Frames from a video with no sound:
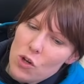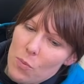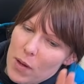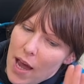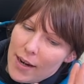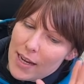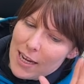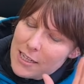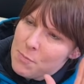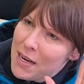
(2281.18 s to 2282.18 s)
up and
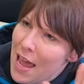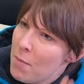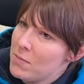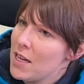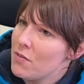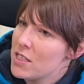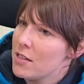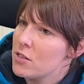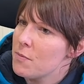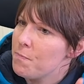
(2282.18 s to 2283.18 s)
it has been empty ever
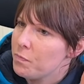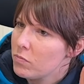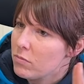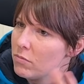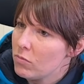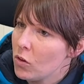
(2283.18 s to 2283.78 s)
since. Okay, so th